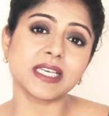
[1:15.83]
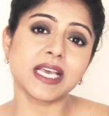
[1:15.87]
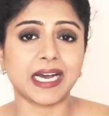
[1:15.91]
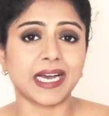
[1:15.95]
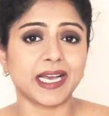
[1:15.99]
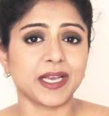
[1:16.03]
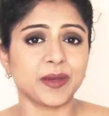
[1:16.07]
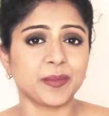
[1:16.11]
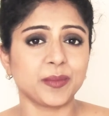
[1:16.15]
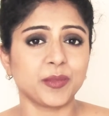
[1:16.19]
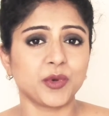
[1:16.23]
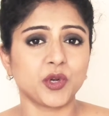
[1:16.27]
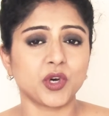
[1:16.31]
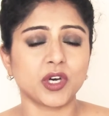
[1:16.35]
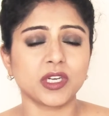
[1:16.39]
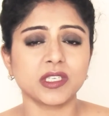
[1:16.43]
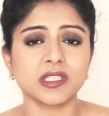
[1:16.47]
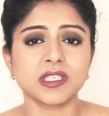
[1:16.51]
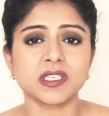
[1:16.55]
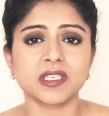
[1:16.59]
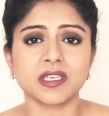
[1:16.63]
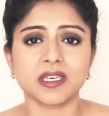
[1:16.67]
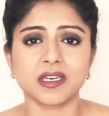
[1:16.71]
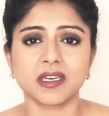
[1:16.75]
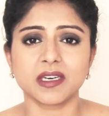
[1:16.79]
I am
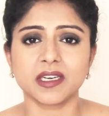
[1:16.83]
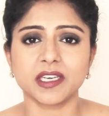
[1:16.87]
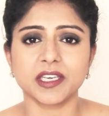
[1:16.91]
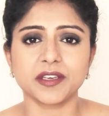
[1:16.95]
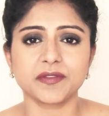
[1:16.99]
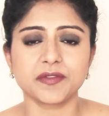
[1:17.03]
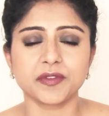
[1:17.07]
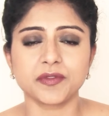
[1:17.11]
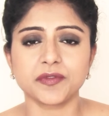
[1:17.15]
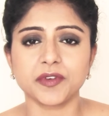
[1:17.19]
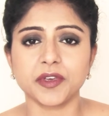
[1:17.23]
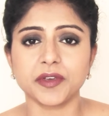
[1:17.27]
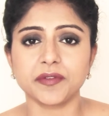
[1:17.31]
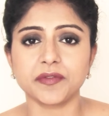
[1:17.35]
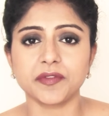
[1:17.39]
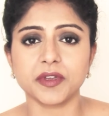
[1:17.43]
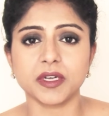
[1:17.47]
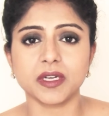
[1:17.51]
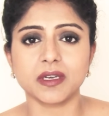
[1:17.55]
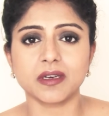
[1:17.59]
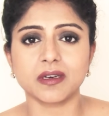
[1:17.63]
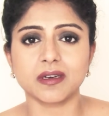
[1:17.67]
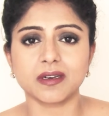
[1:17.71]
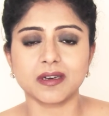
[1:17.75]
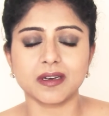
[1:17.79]
not a giveaway
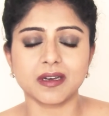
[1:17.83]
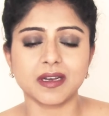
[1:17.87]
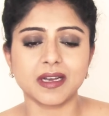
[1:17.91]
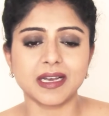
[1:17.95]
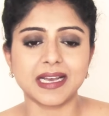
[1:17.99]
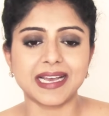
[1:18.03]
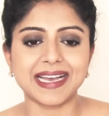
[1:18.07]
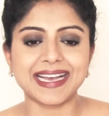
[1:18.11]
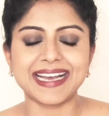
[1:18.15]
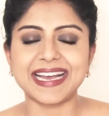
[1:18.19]
winner.